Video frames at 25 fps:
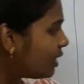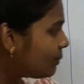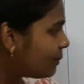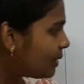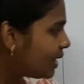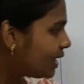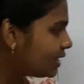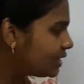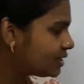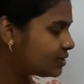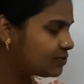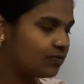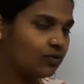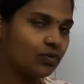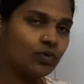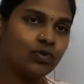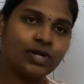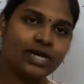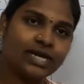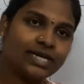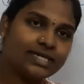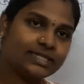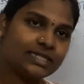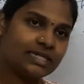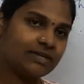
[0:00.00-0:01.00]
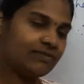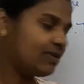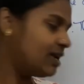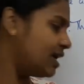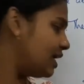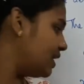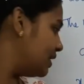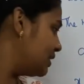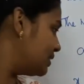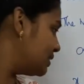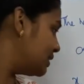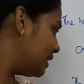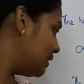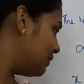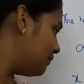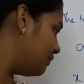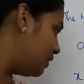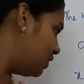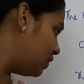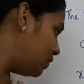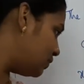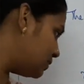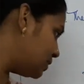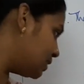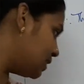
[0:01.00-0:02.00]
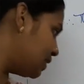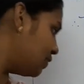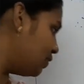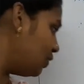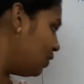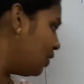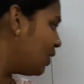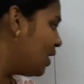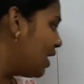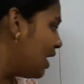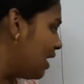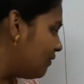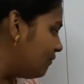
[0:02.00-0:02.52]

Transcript: minus 4ac, when it is equal to 0,